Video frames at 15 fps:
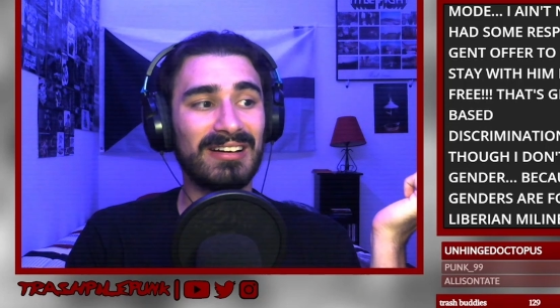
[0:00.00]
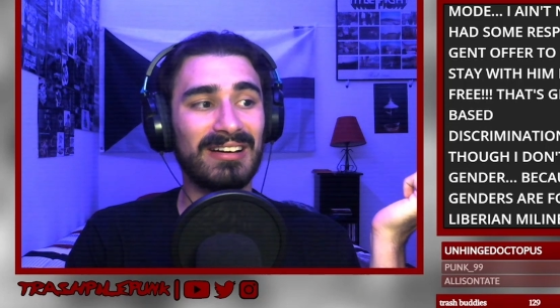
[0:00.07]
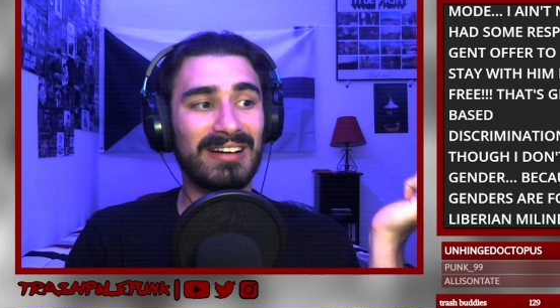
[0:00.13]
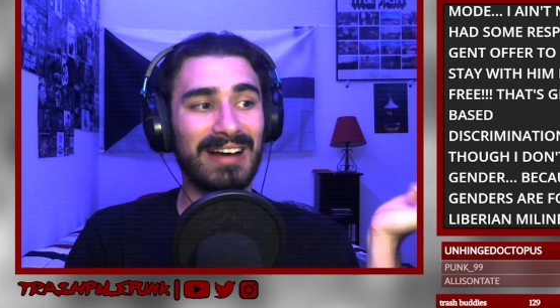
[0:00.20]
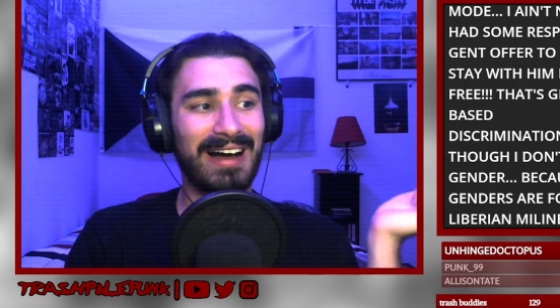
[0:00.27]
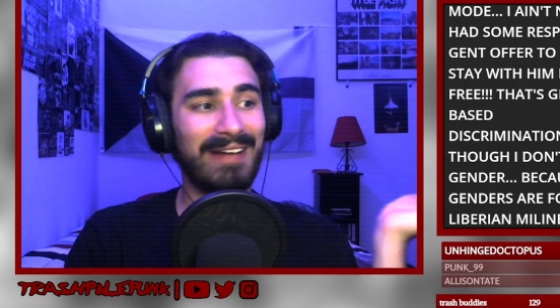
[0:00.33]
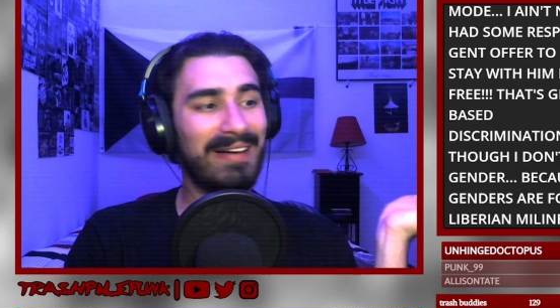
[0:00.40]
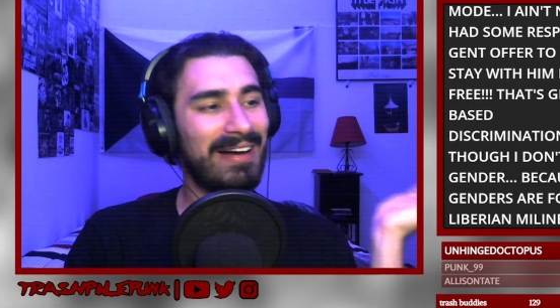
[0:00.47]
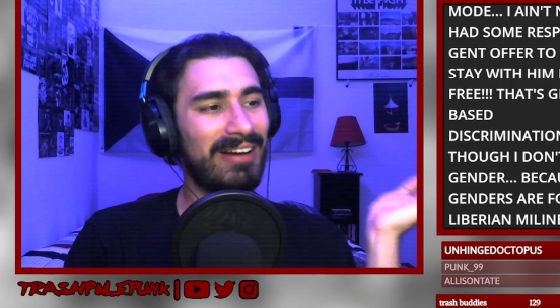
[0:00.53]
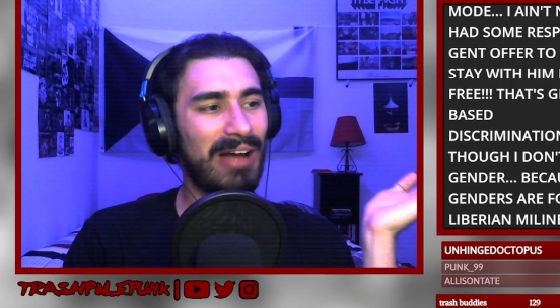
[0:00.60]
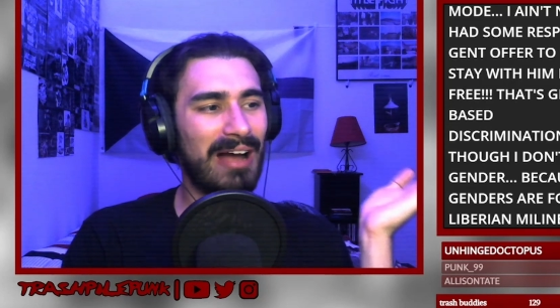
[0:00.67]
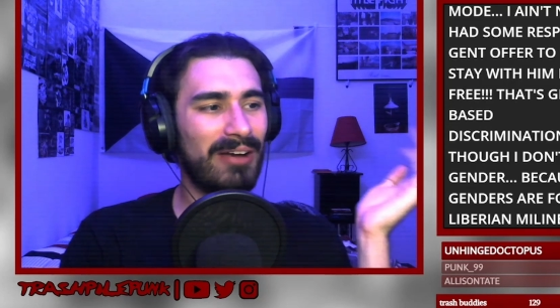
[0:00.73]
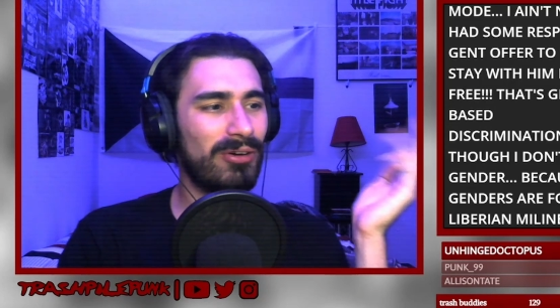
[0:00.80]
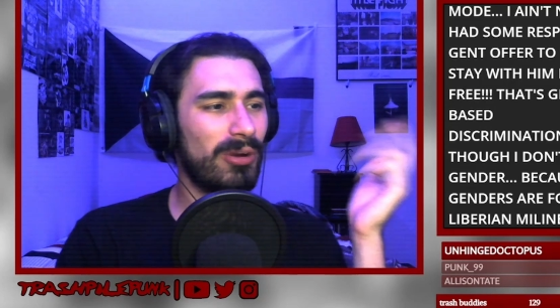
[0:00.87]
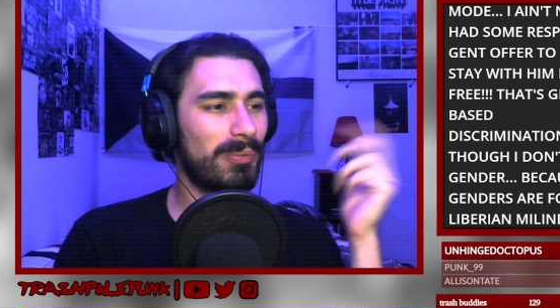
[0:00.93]
I mean,
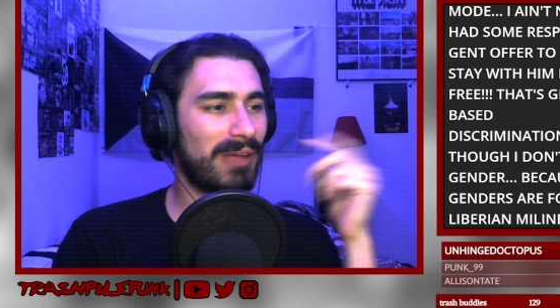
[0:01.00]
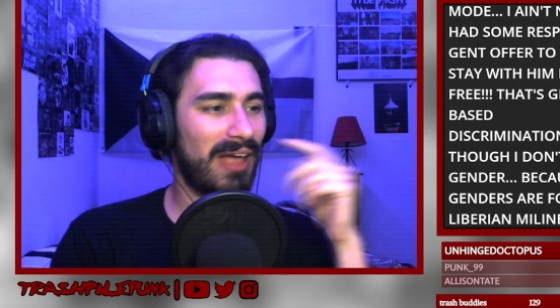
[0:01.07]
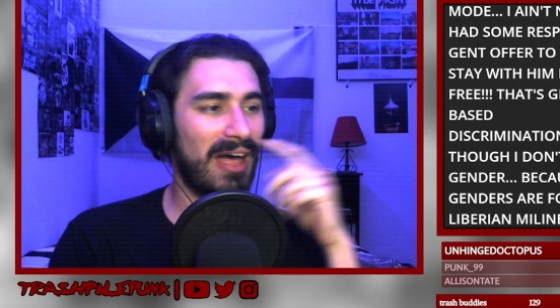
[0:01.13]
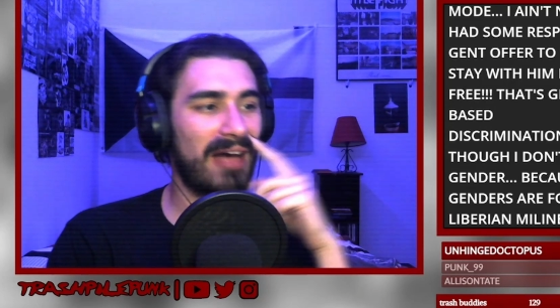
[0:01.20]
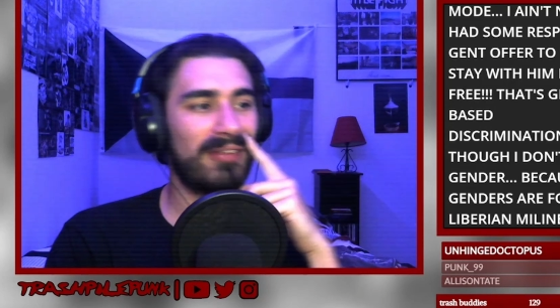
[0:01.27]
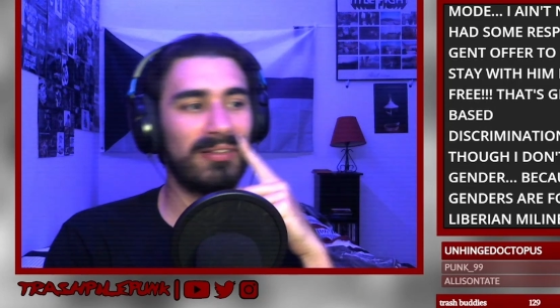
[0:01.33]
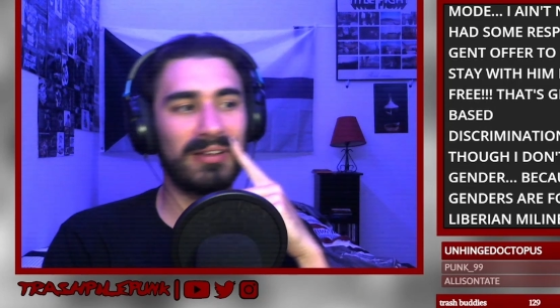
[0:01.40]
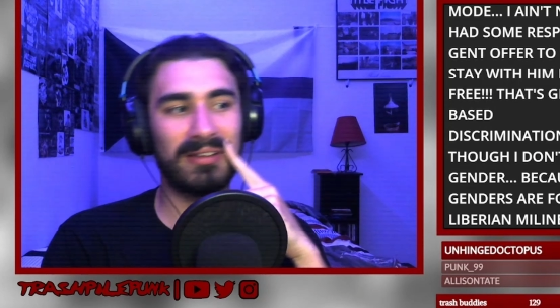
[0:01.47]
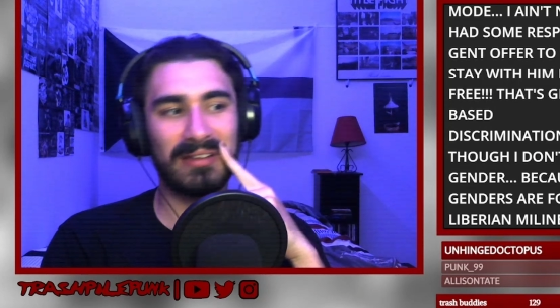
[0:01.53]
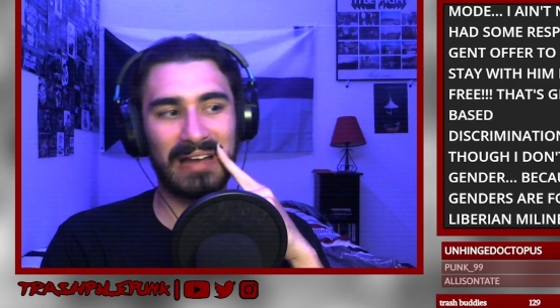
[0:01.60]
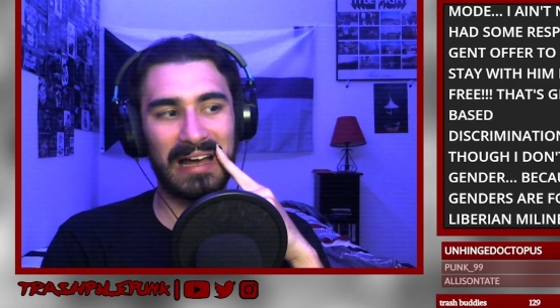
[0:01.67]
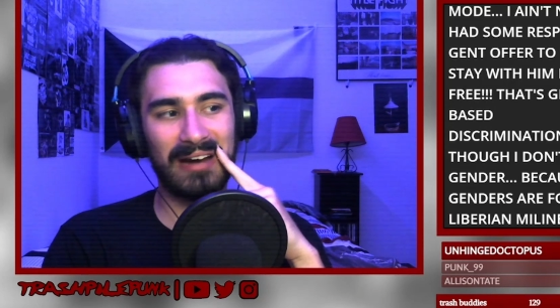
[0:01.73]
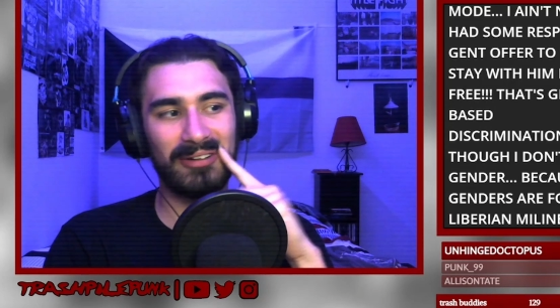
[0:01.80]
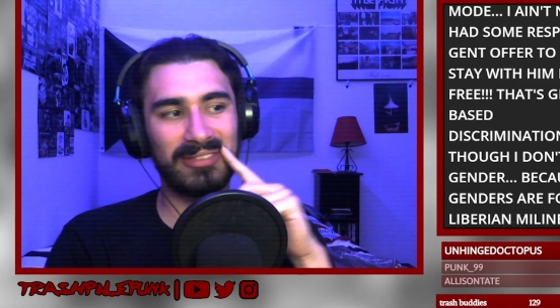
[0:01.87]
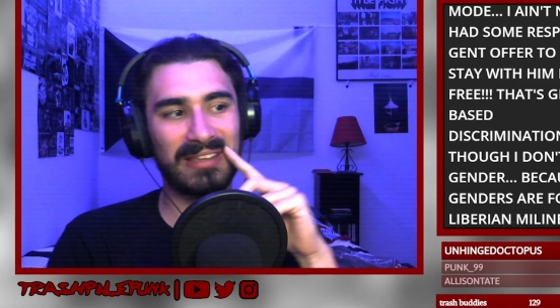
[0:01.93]
I grew up Catholic.
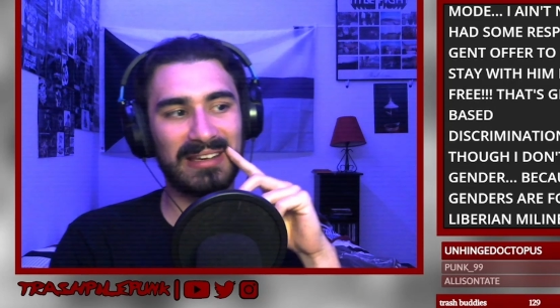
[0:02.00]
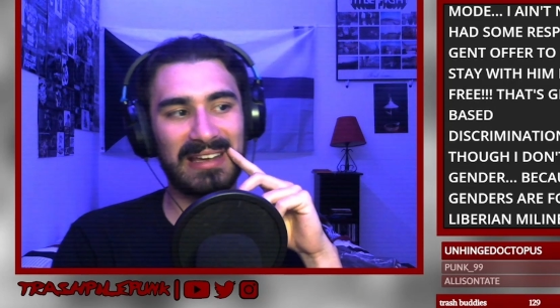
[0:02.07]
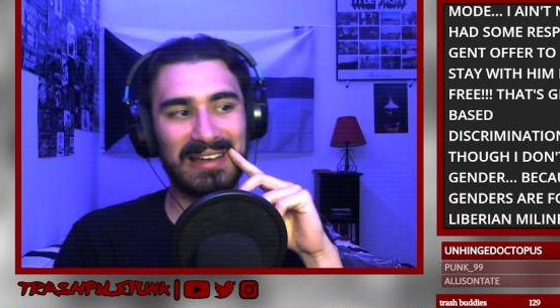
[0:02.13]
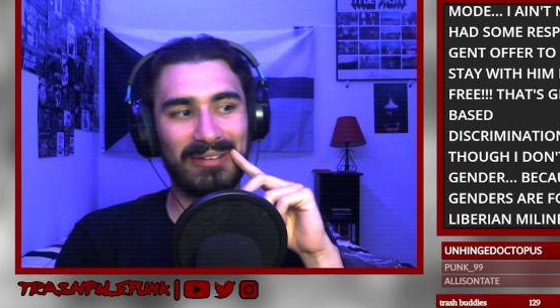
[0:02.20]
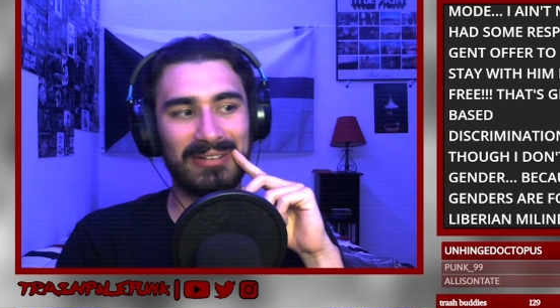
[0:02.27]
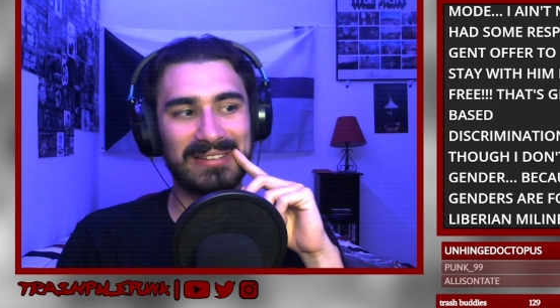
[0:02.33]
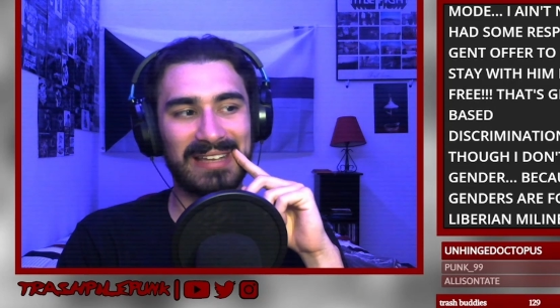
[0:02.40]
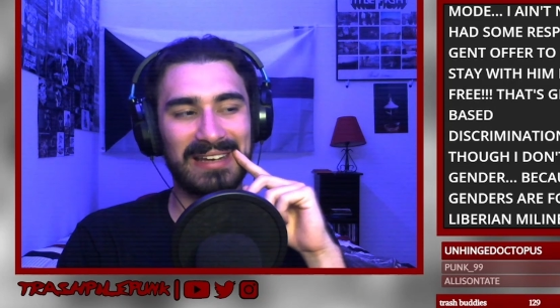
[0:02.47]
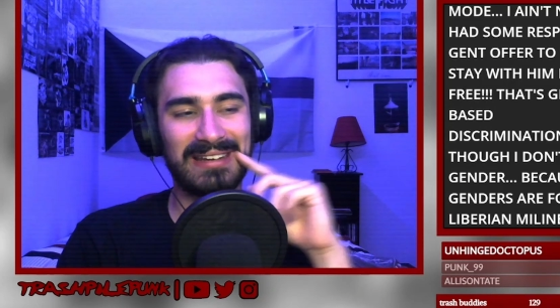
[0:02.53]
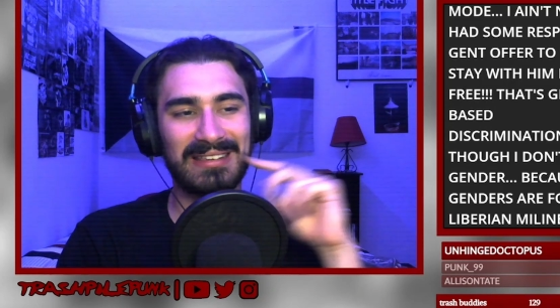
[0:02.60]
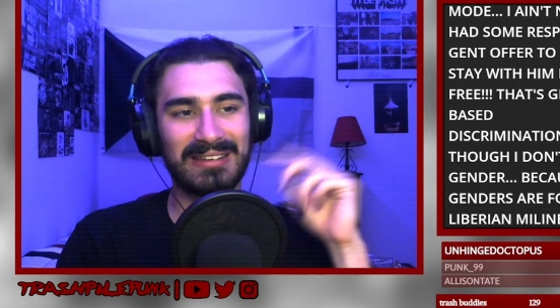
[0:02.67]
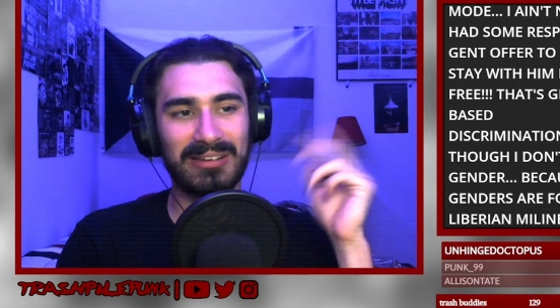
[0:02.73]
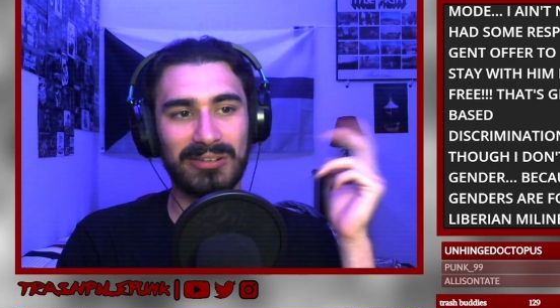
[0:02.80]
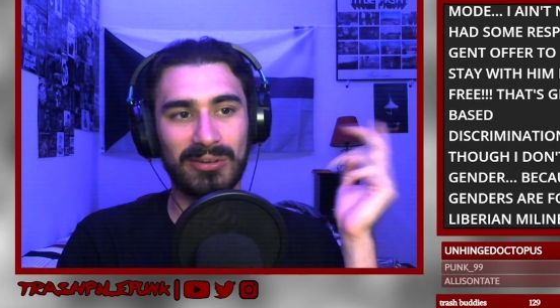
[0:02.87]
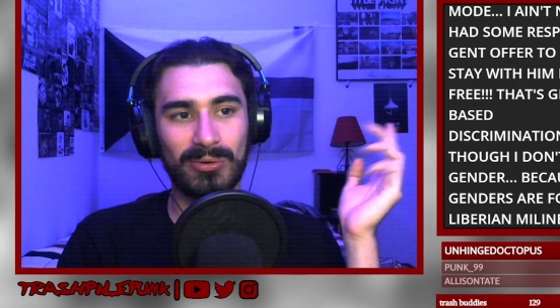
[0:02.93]
I don't think that was anything
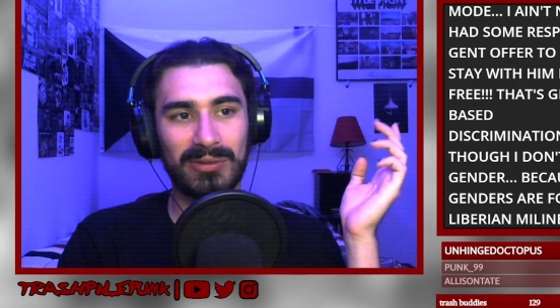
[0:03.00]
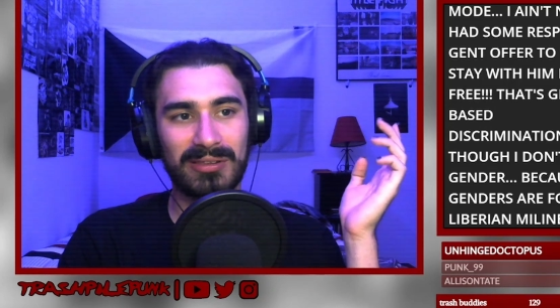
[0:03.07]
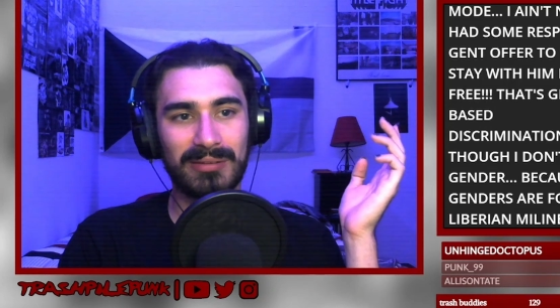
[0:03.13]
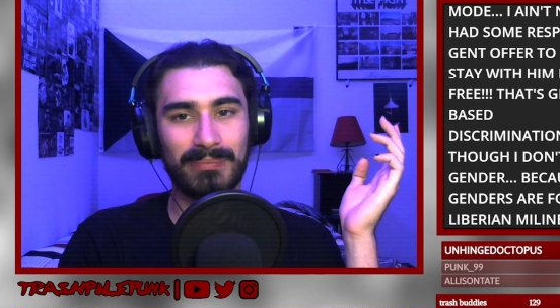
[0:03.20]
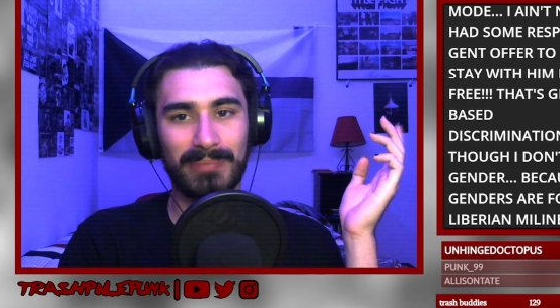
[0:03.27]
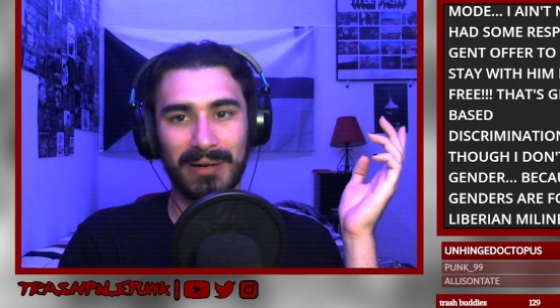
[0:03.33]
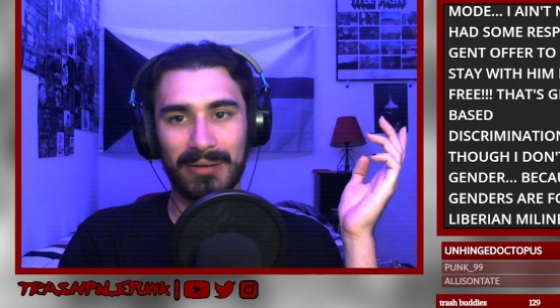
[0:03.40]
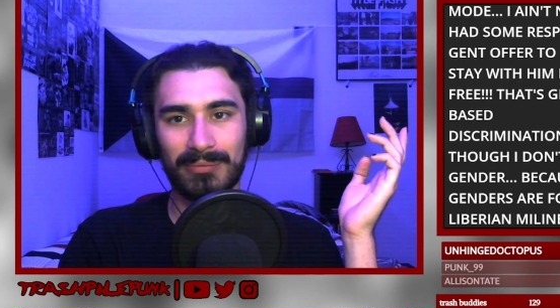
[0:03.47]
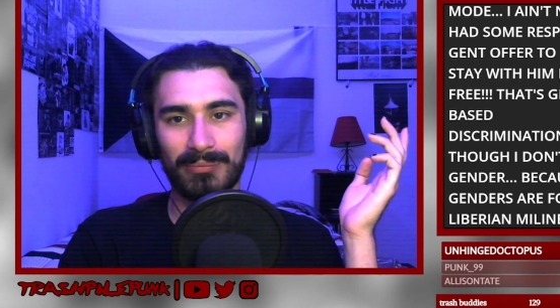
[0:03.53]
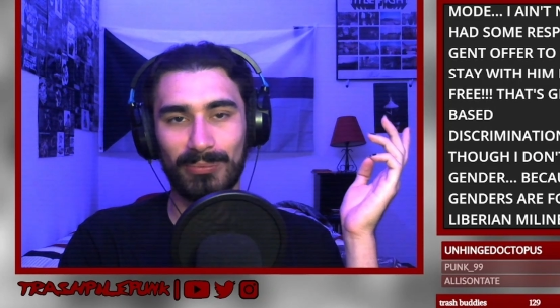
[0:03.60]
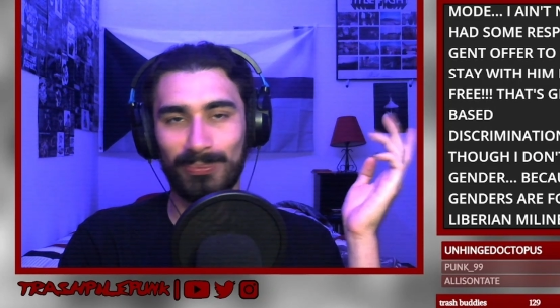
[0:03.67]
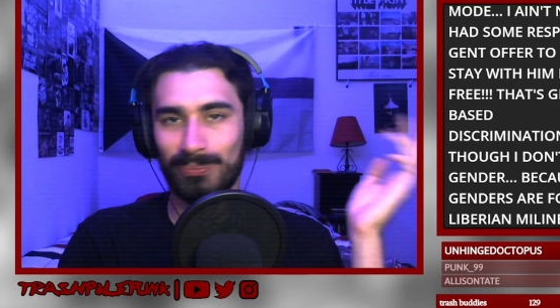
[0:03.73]
to do with it, but